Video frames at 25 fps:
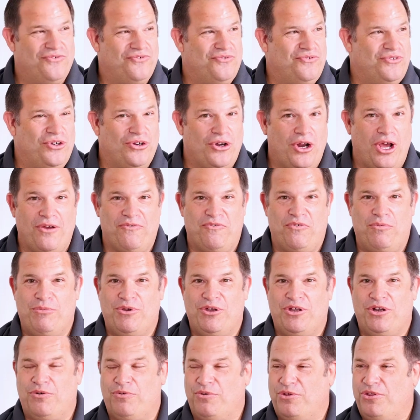if you're not
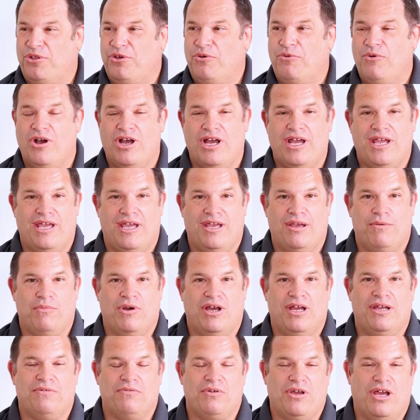familiar with who I am,
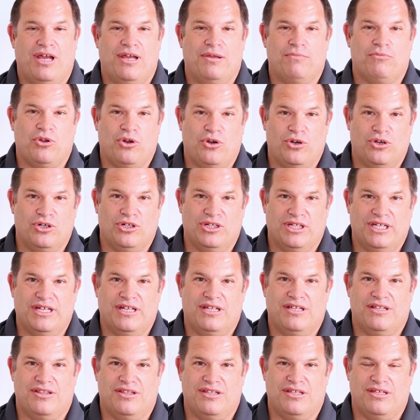I, I'm
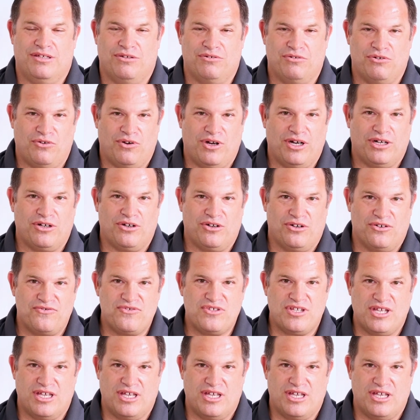currently the director of